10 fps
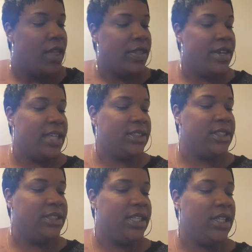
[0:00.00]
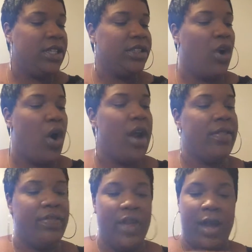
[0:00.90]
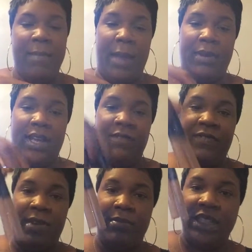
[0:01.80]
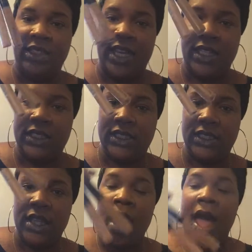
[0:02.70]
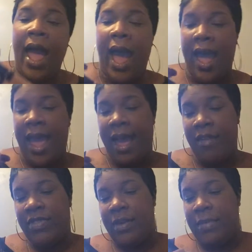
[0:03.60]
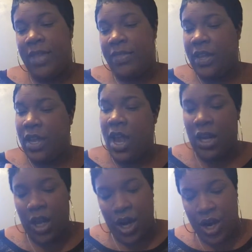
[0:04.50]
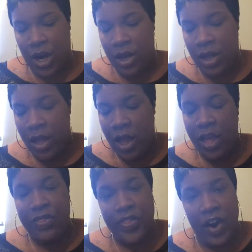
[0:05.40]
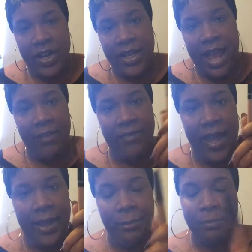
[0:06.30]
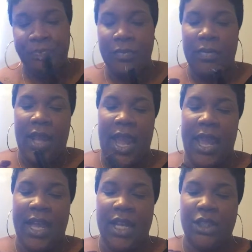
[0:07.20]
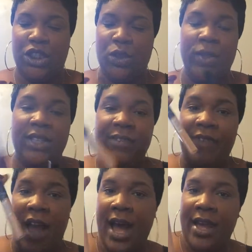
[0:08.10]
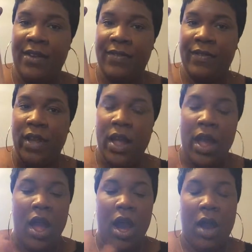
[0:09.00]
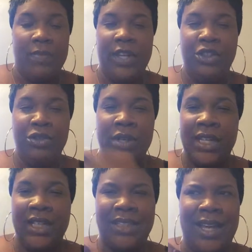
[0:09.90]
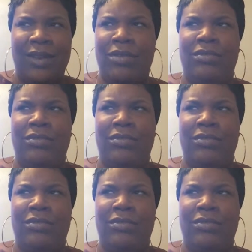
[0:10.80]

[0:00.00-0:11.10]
The next concealers are the Maybelline Fit Me Sticks. I have them in the color 30 Cafe and 25. These, you can get these at